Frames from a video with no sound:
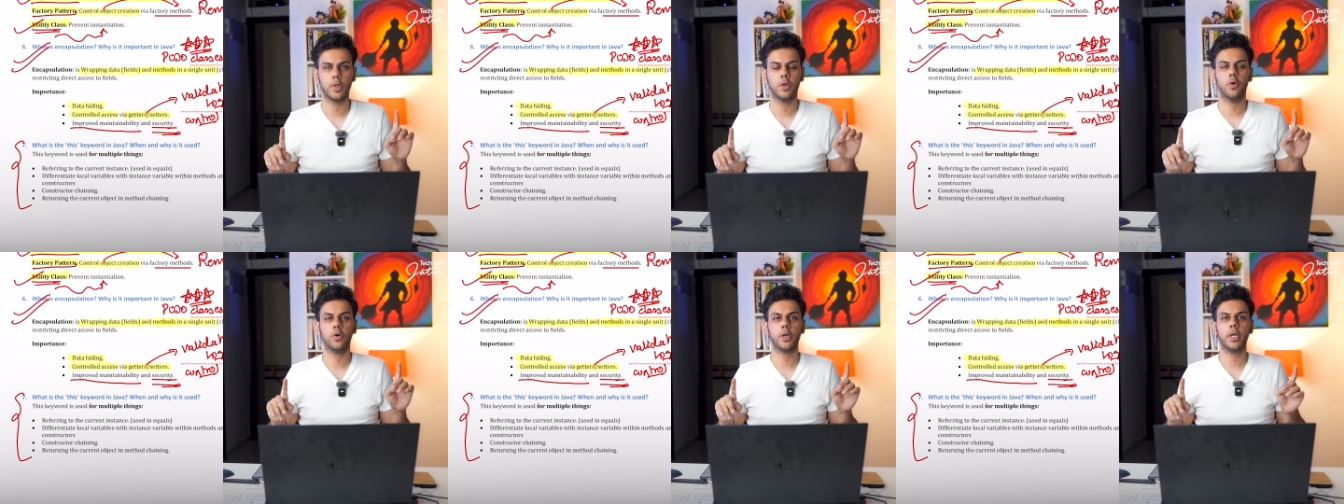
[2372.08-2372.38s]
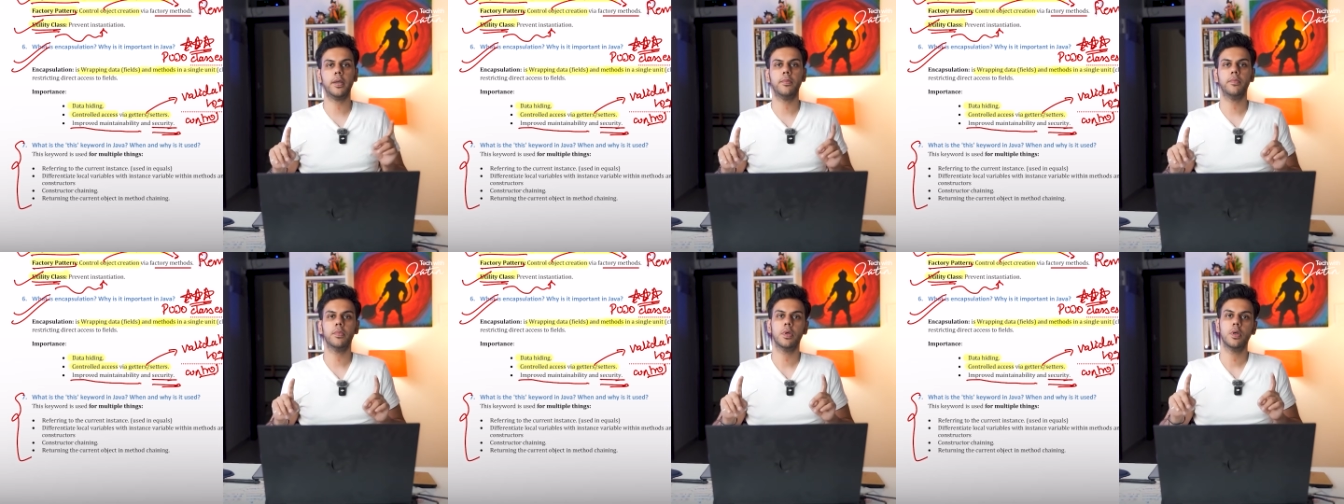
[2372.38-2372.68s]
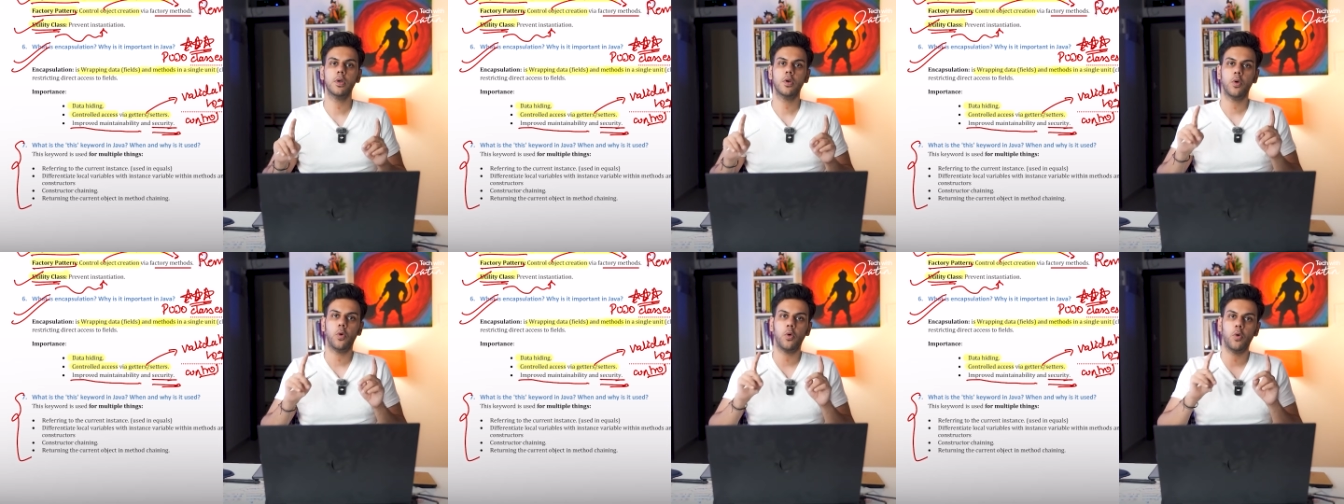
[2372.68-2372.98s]
Okay.
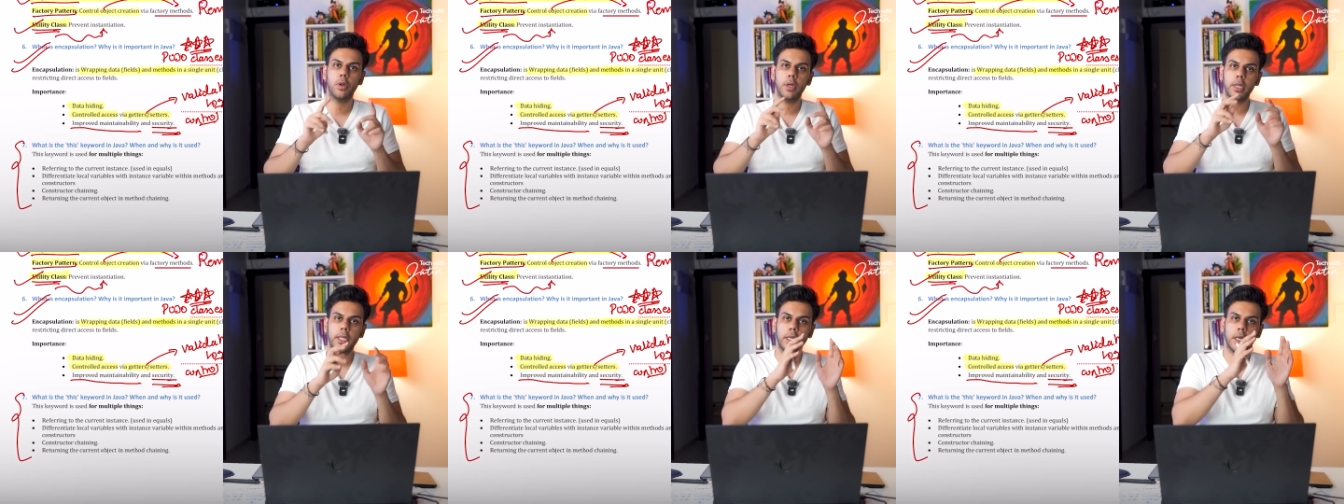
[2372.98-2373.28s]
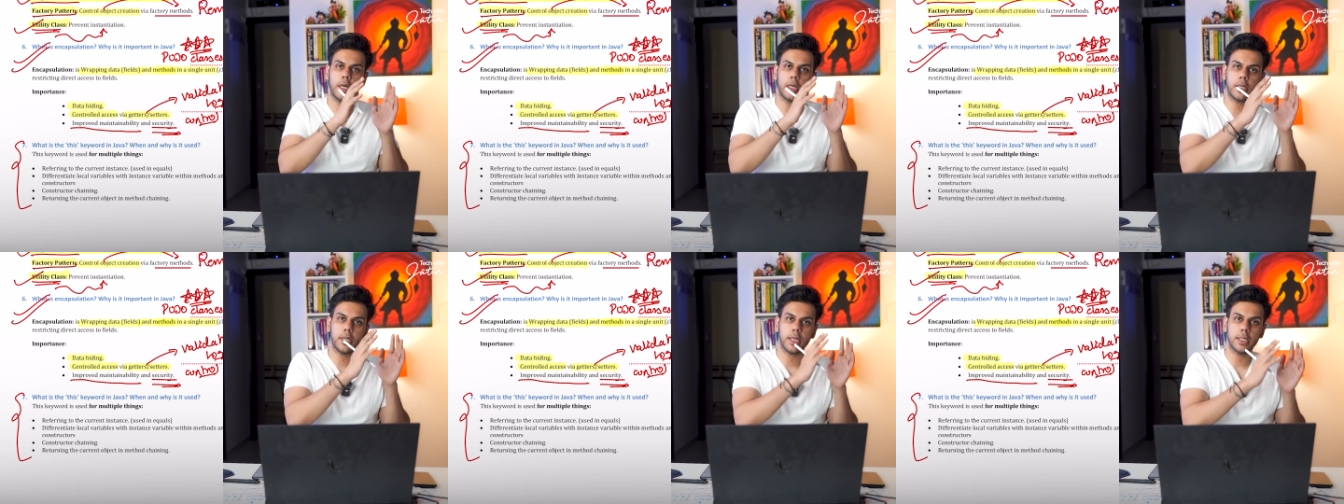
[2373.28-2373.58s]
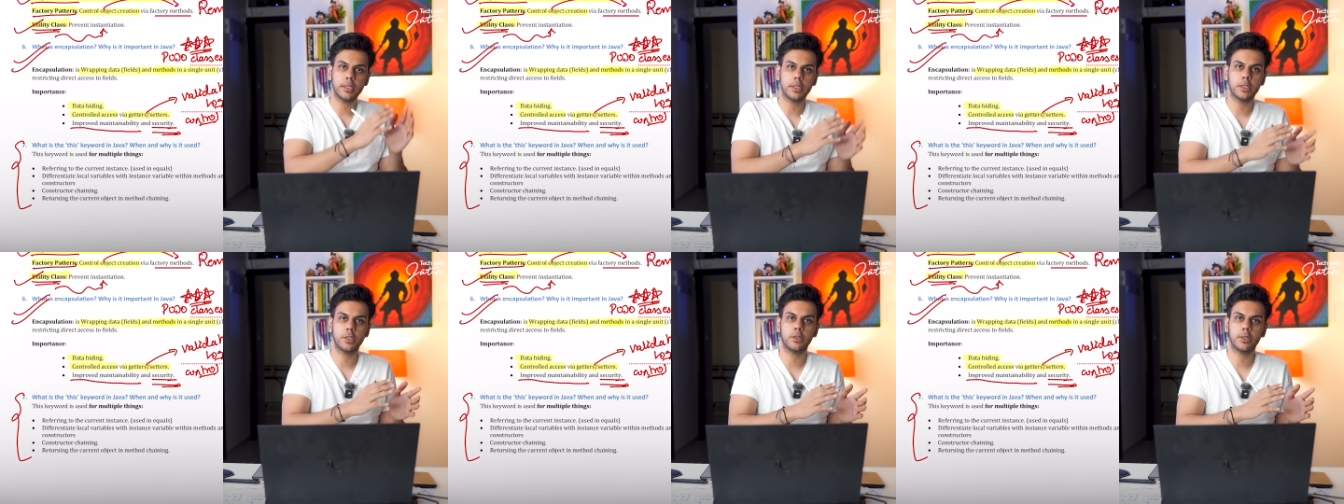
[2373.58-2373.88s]
Only a
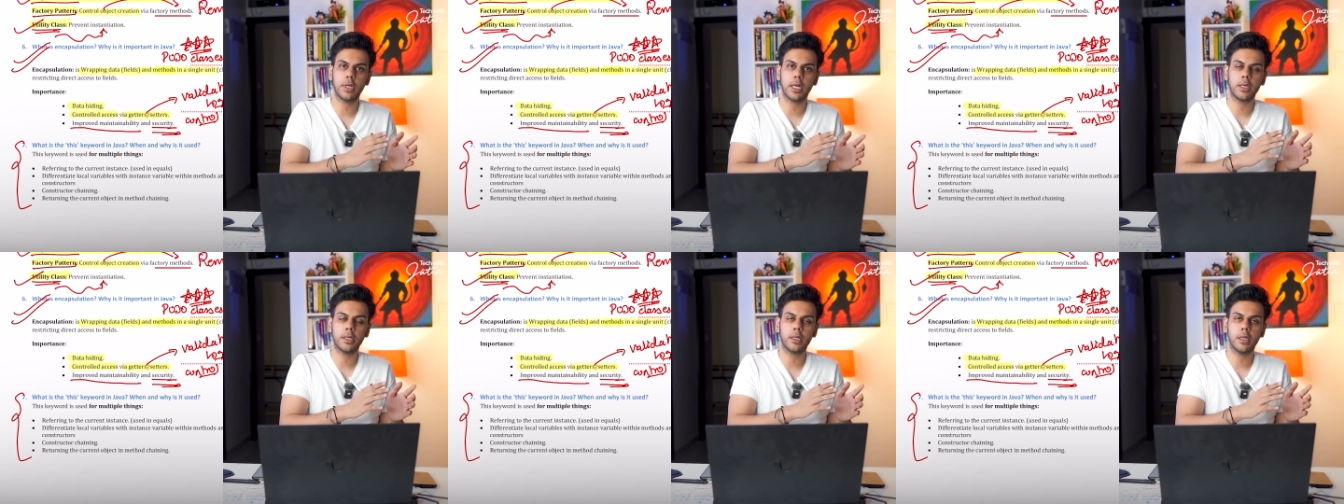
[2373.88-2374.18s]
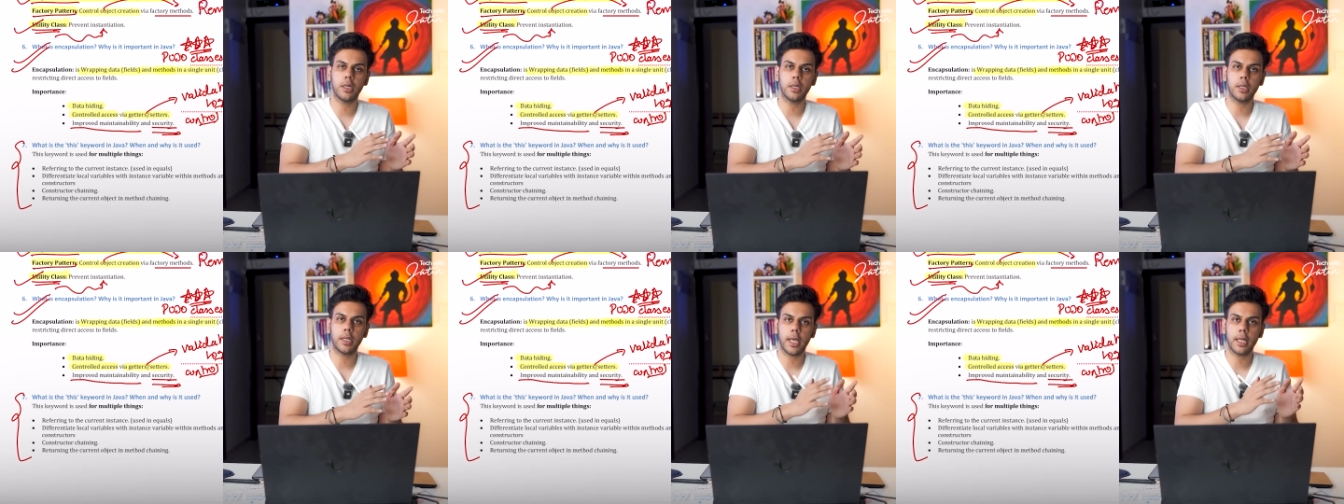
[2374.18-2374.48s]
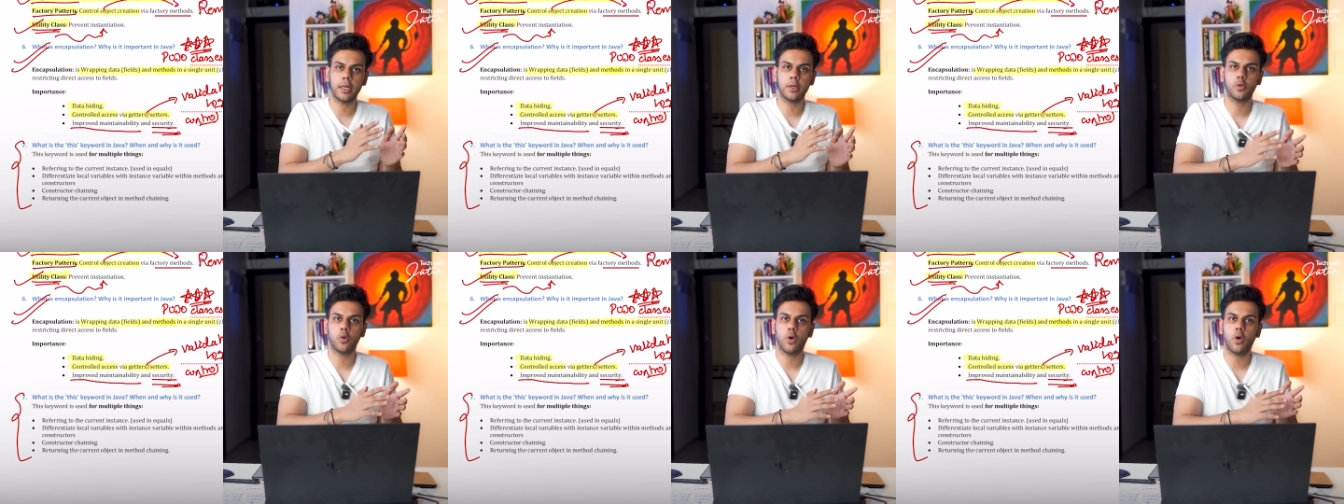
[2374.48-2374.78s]
constructor
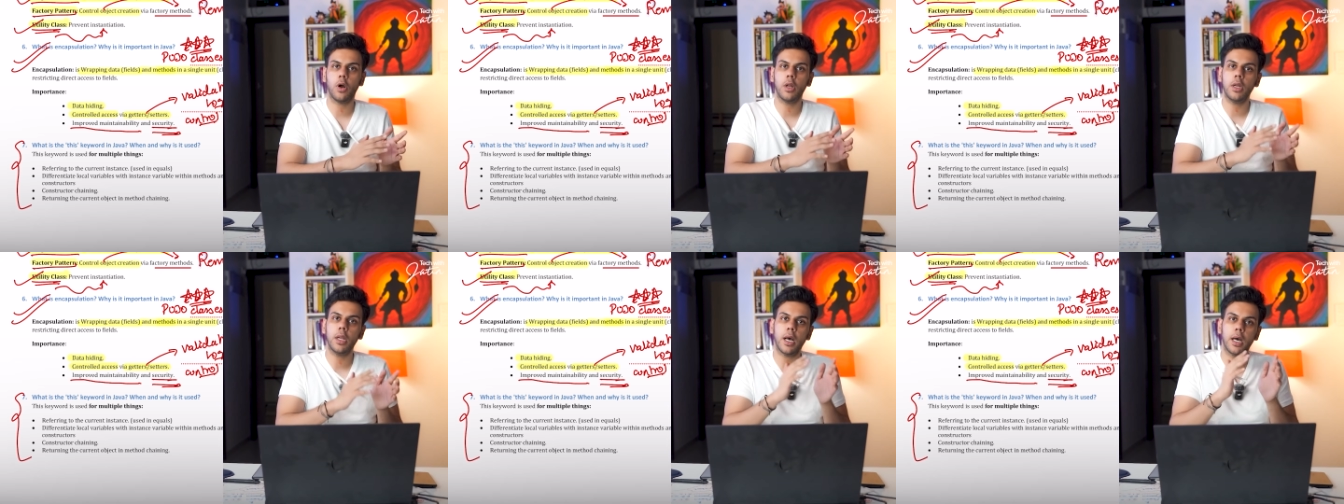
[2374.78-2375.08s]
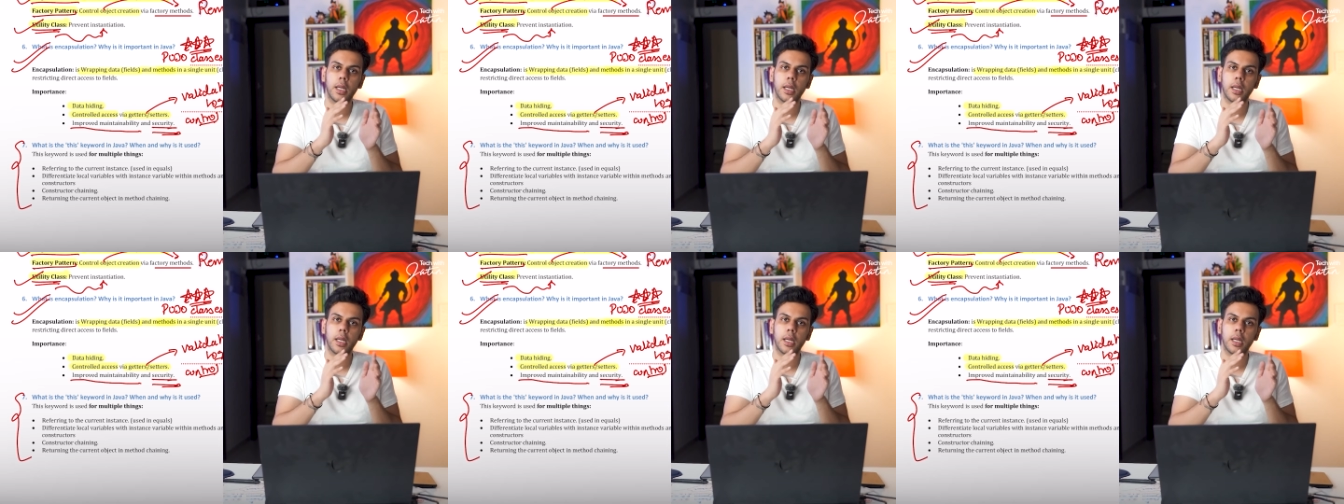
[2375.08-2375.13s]
can call